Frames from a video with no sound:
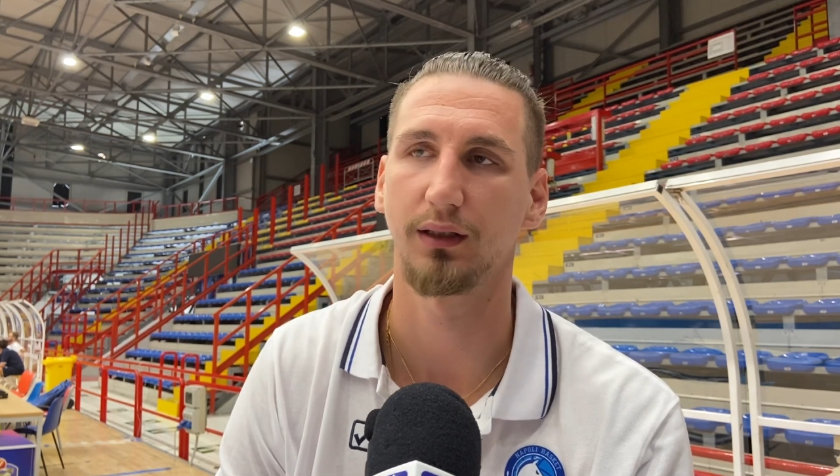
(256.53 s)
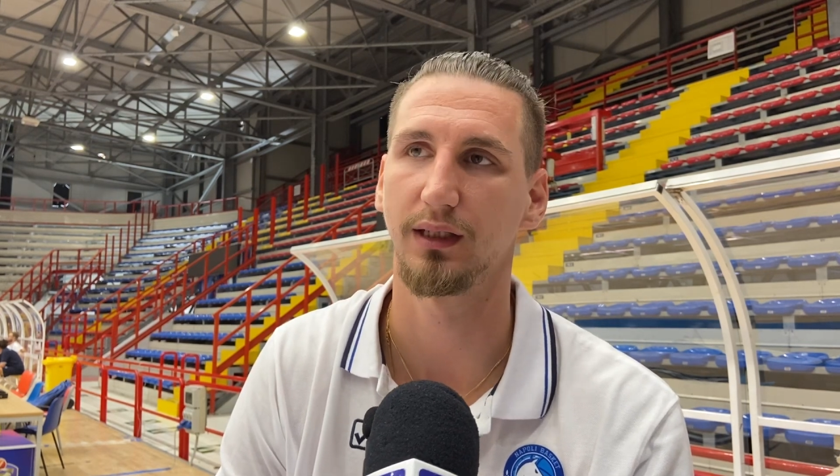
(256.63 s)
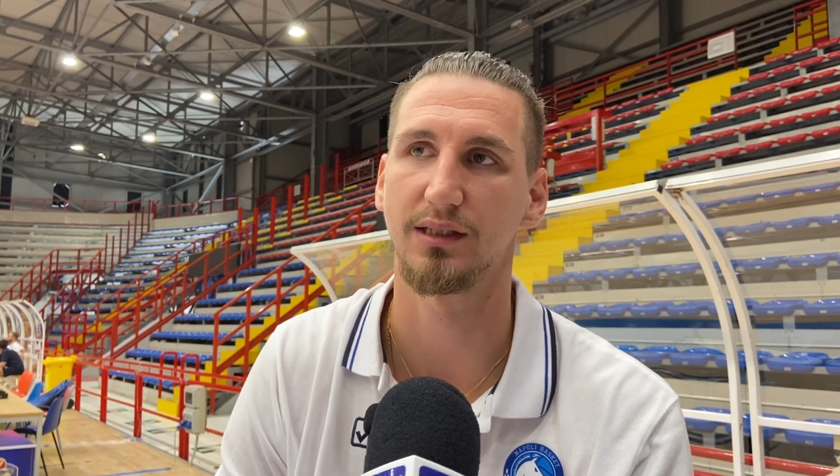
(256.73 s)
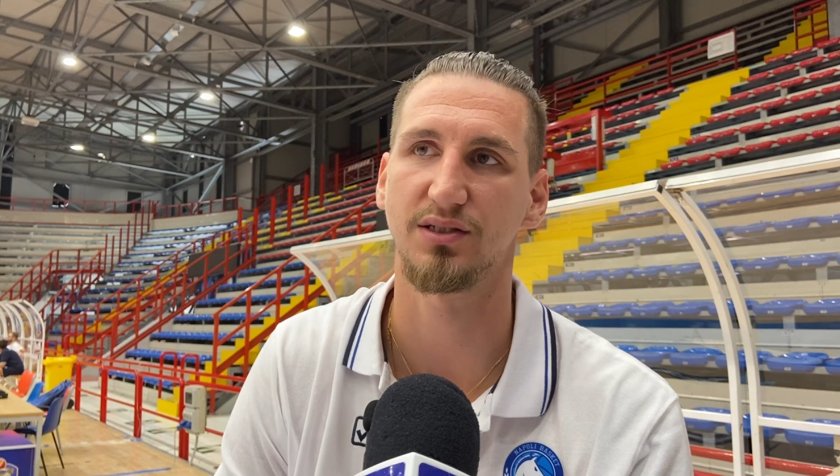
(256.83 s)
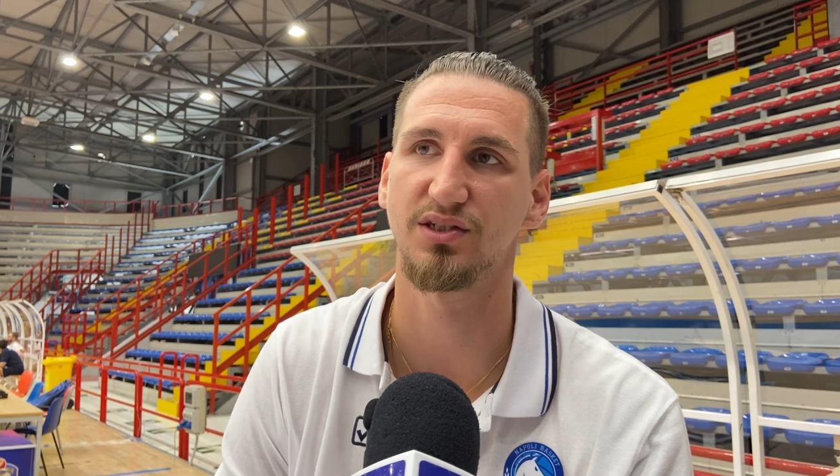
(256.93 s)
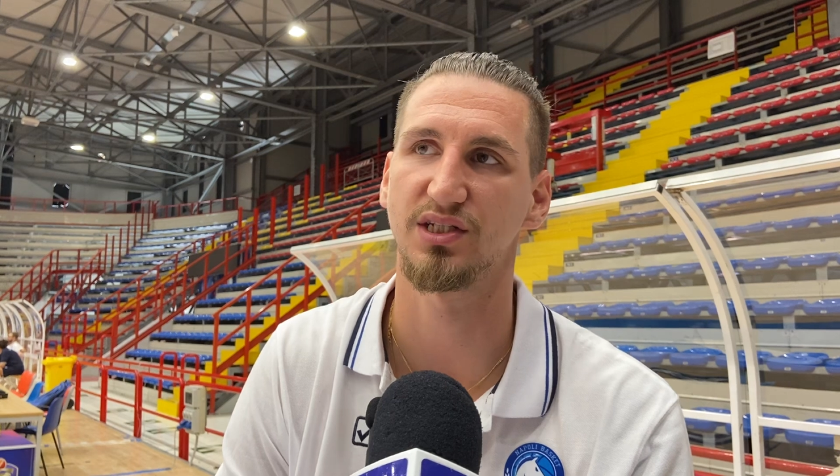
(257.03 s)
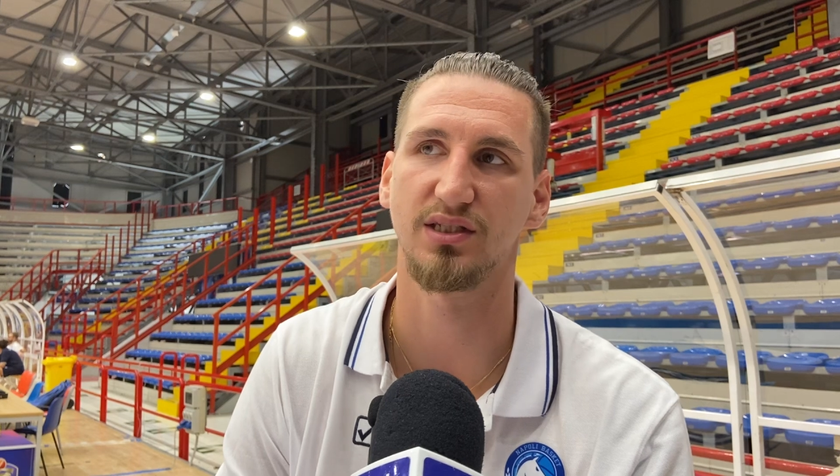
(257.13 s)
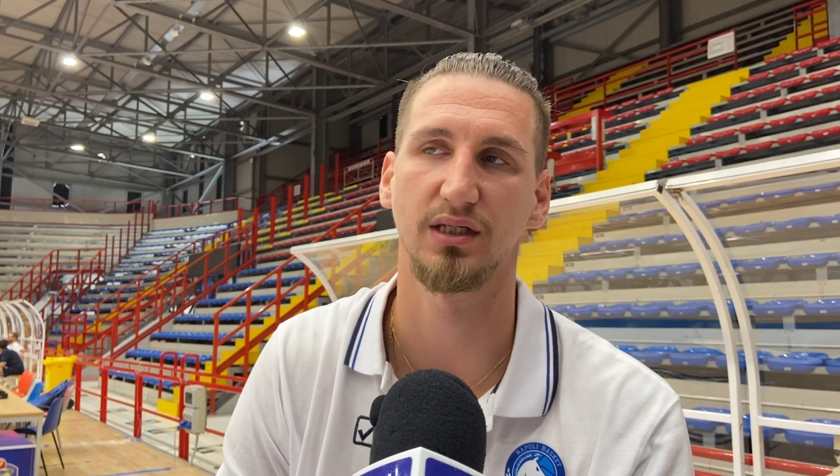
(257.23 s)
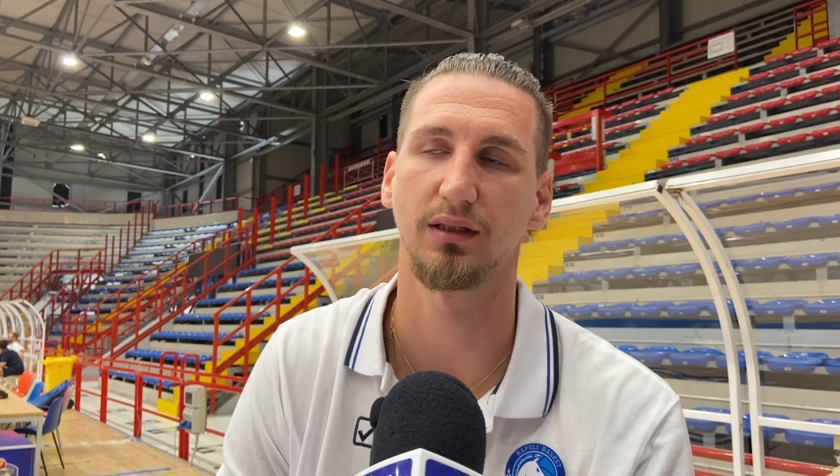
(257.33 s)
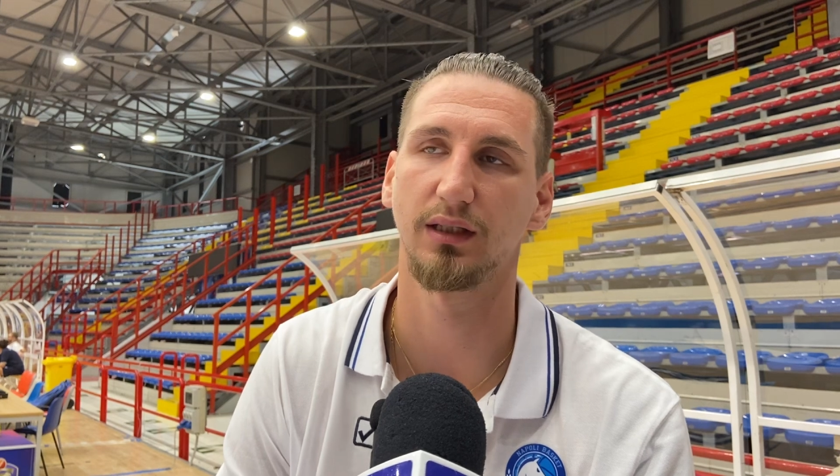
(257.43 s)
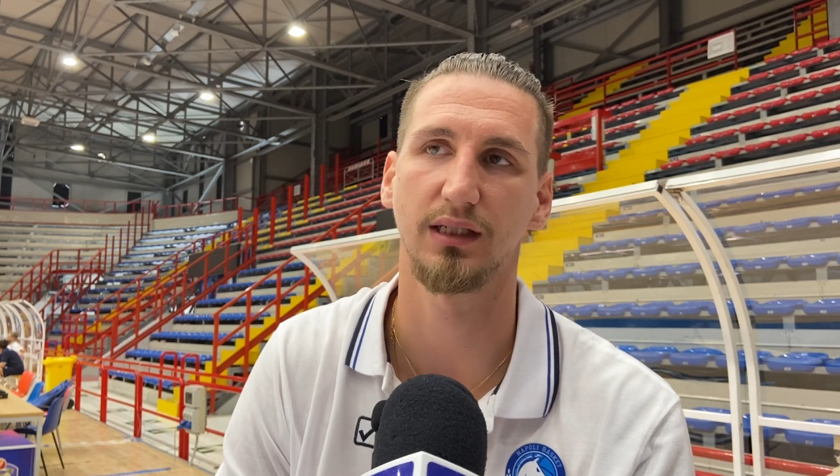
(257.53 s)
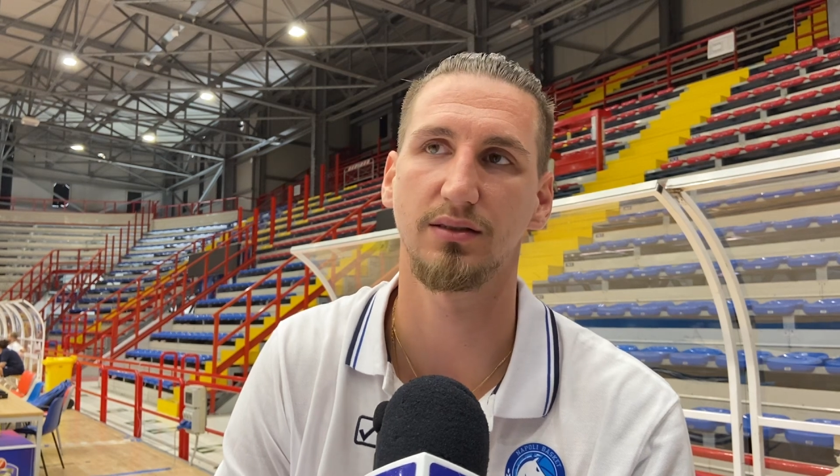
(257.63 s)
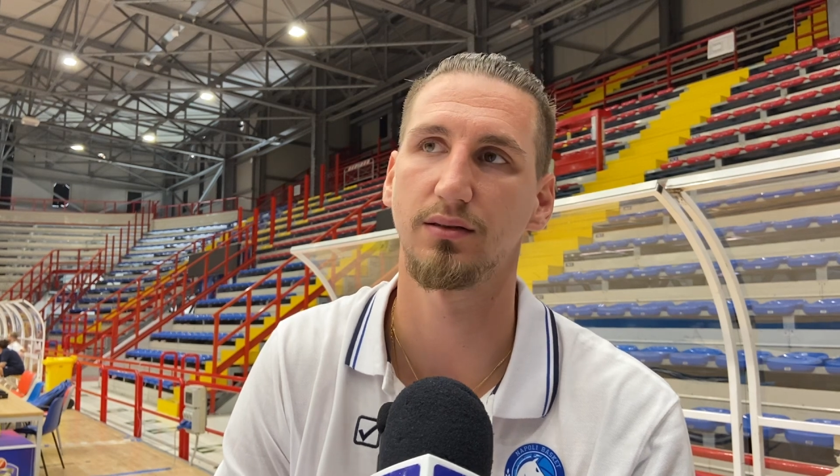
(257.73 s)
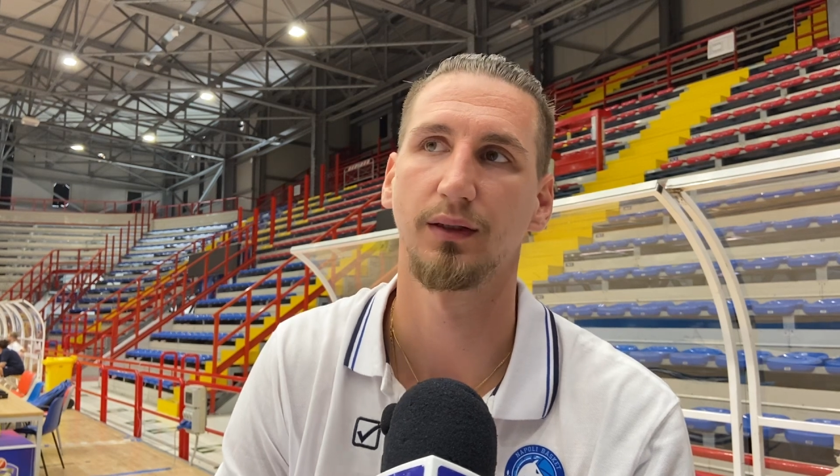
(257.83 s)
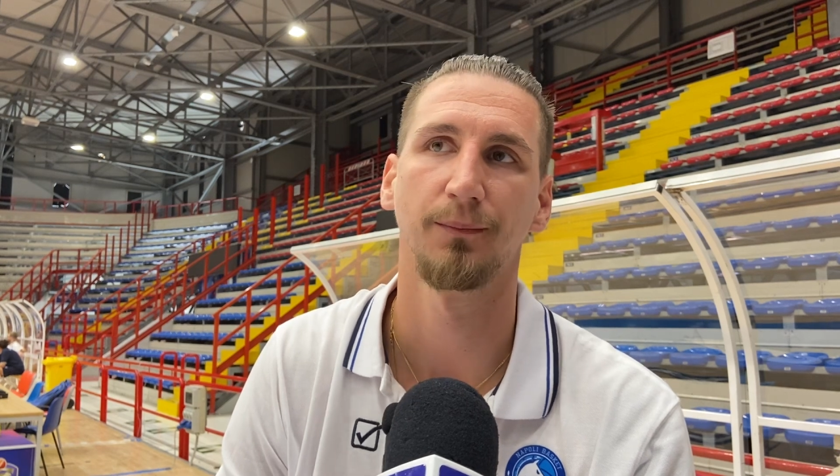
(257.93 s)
That's just that's